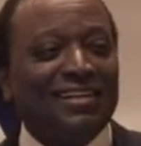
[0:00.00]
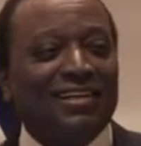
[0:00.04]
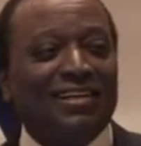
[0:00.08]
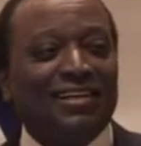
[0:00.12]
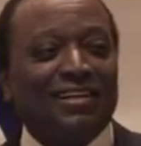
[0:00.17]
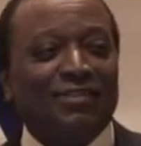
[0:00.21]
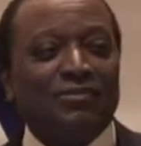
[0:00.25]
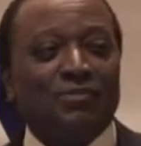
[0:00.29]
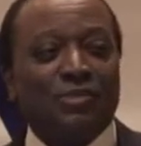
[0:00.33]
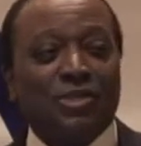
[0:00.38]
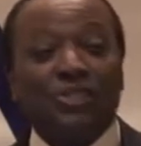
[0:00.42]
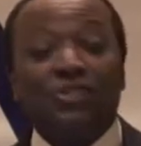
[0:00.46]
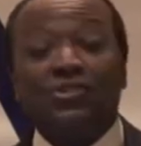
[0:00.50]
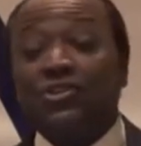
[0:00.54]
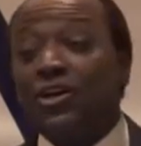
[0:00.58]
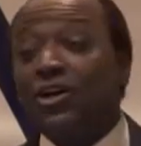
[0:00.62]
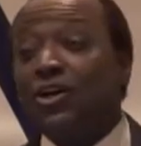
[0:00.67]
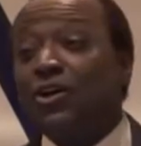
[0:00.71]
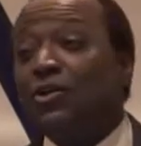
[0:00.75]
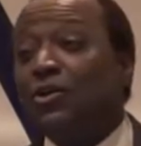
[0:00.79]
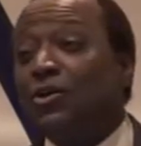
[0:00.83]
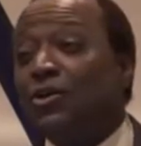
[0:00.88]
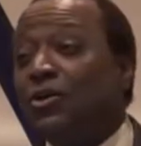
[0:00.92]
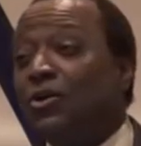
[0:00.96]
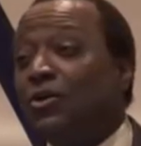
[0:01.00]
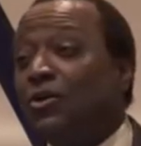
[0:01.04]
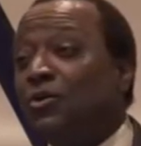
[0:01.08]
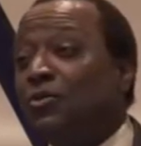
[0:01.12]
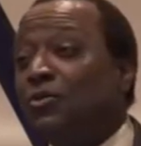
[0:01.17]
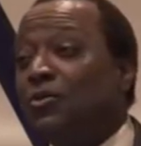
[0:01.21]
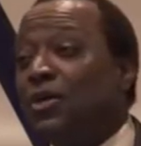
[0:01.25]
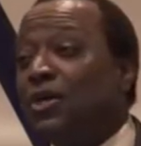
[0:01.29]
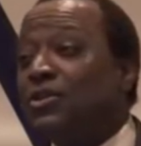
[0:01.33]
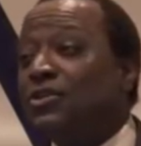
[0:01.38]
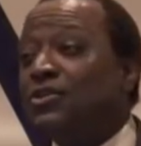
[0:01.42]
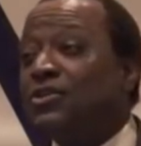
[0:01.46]
and we shall
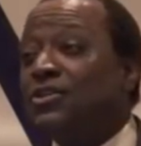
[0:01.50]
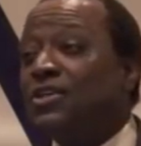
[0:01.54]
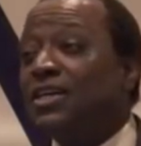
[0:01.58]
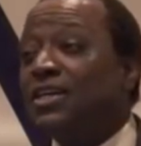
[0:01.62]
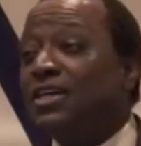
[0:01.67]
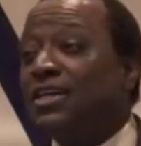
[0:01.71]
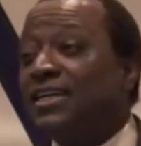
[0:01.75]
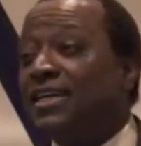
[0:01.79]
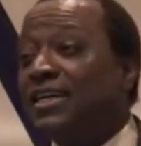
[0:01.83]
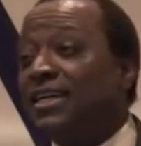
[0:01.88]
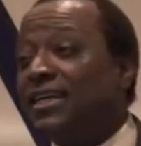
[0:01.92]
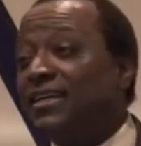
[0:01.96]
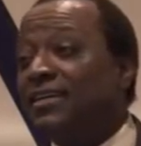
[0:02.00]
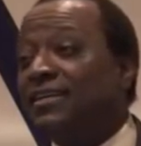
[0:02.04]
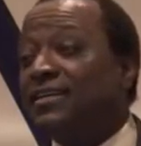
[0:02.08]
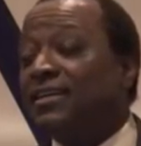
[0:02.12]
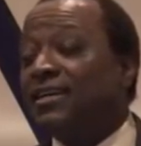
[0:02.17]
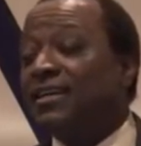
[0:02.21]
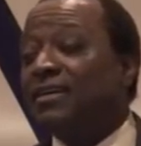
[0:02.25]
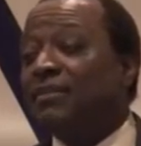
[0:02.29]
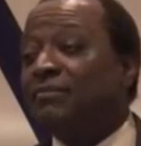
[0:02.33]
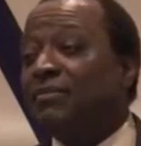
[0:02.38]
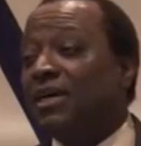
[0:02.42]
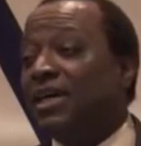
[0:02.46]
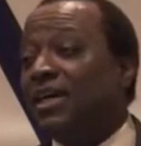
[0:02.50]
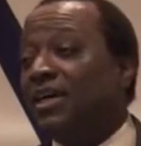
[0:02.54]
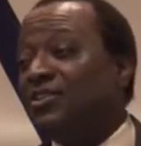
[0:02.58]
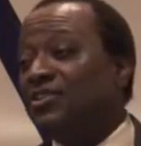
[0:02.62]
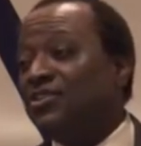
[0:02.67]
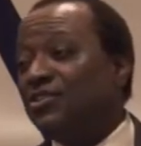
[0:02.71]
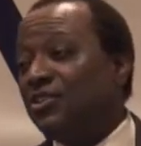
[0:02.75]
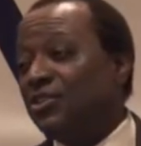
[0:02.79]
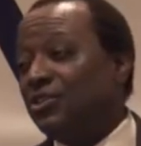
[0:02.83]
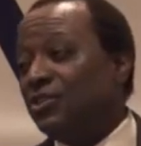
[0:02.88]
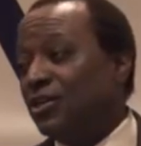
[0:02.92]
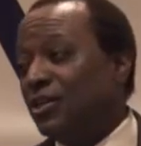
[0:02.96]
once again get
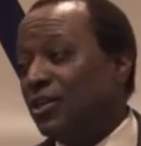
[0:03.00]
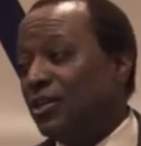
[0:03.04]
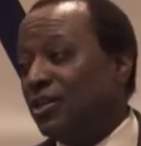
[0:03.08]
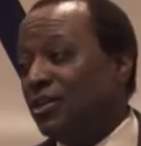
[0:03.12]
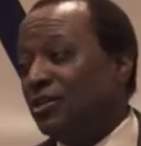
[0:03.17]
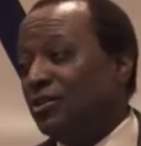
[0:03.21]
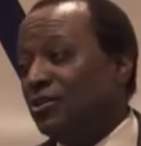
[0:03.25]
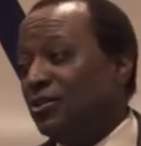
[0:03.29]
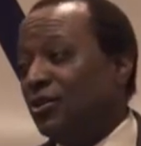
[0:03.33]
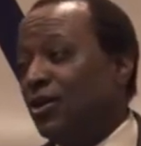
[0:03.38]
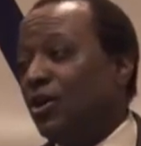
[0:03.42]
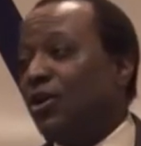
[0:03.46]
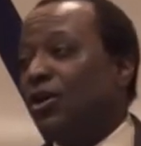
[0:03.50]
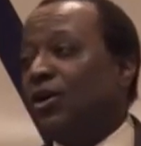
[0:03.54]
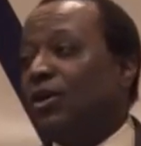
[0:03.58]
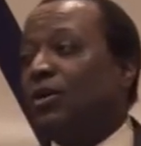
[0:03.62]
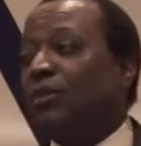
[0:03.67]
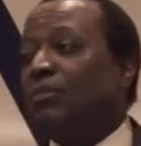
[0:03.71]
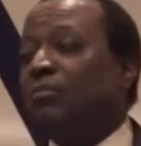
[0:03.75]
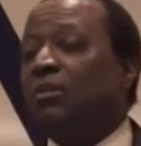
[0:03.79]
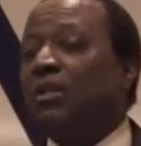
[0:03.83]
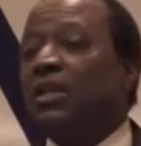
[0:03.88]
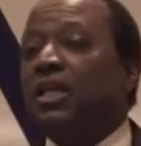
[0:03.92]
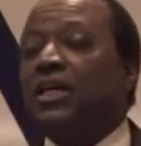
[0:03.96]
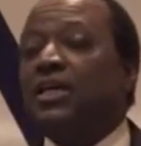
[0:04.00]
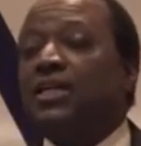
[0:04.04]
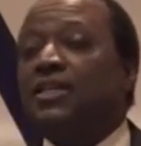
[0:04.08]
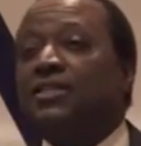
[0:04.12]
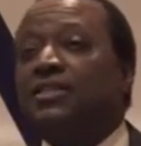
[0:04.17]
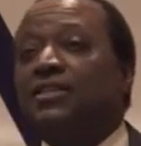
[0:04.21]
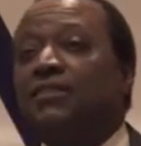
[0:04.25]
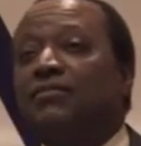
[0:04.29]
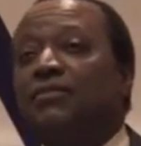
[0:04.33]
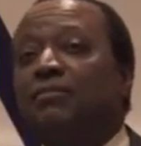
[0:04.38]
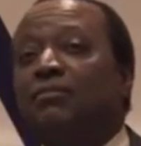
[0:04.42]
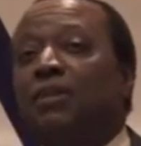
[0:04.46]
past this dark
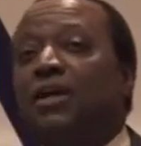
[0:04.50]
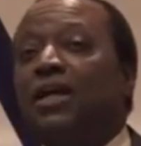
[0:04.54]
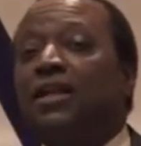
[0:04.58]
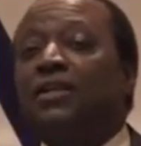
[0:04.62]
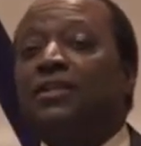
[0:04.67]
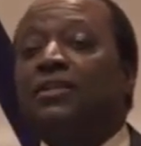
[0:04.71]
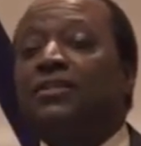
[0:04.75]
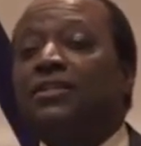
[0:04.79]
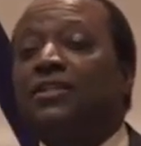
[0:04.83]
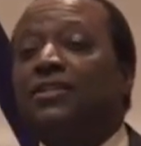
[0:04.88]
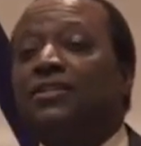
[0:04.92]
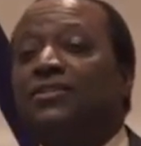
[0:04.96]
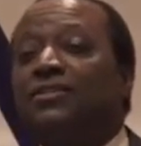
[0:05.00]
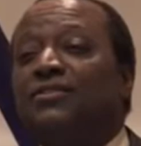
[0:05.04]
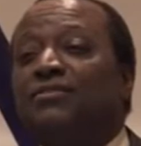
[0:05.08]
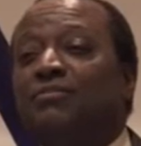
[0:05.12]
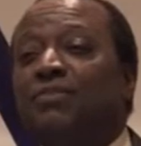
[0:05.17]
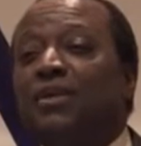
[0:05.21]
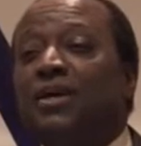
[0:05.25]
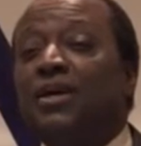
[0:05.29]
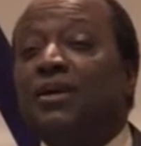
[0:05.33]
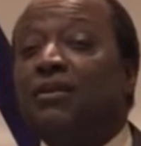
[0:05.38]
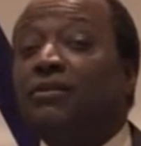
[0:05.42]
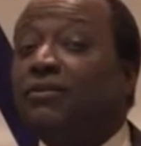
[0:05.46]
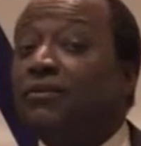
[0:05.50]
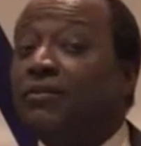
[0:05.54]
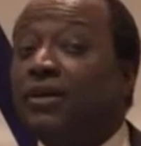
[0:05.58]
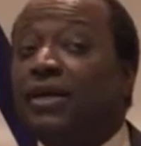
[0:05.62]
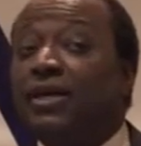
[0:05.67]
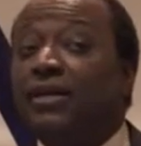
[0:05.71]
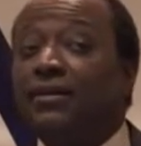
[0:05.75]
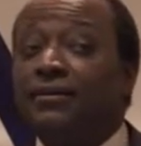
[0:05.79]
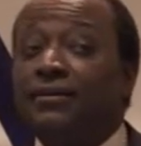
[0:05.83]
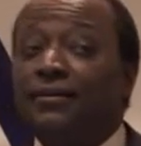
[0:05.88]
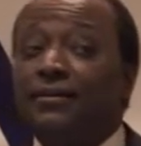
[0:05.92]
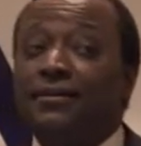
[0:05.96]
place of a politics of
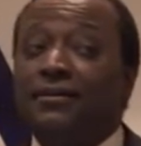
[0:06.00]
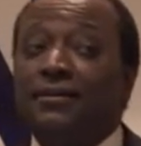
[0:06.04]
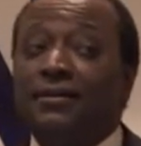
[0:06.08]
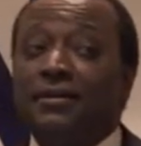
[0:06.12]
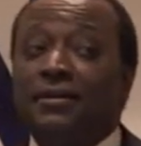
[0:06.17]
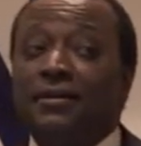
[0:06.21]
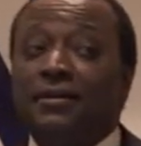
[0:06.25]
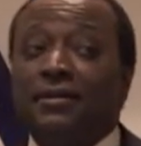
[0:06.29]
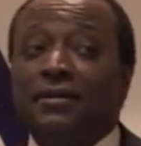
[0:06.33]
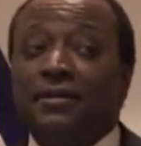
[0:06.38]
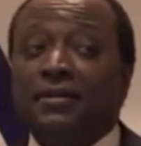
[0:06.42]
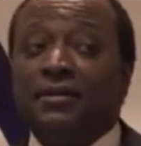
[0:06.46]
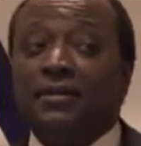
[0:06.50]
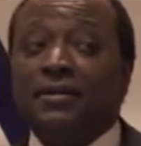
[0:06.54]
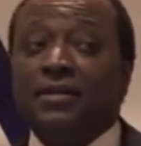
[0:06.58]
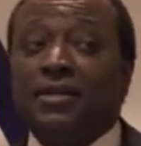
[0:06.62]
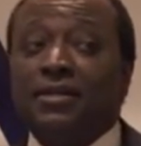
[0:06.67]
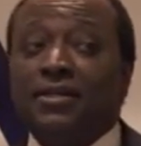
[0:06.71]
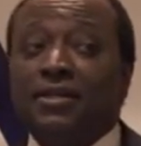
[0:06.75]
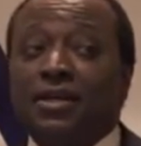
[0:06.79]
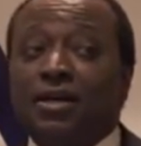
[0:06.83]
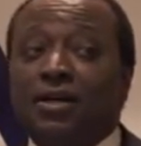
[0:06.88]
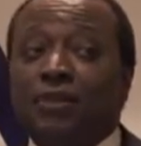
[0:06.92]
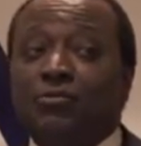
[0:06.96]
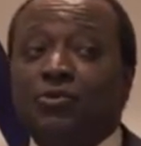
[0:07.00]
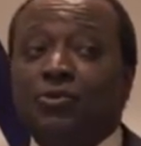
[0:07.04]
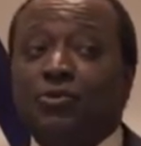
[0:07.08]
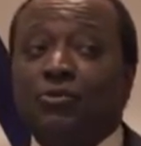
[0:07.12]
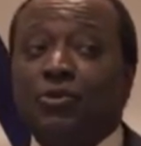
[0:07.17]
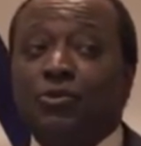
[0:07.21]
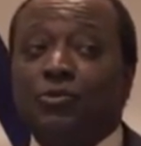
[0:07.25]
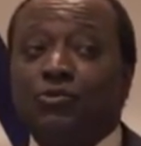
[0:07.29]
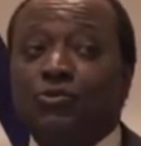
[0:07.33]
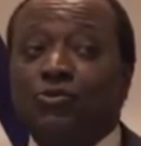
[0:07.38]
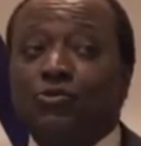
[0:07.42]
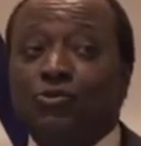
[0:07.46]
pandering and come
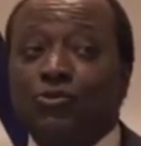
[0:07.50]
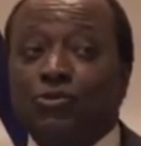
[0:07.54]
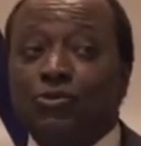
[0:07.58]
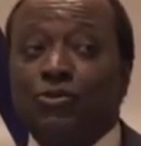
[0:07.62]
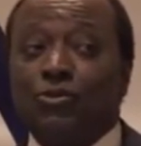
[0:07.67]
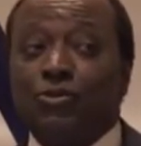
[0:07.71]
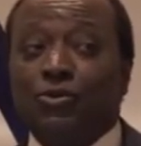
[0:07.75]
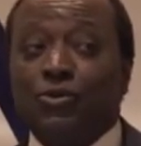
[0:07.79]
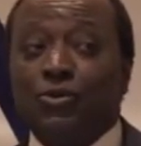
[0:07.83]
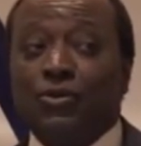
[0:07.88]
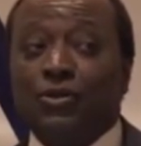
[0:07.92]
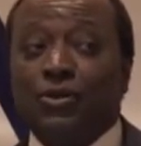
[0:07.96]
to a true,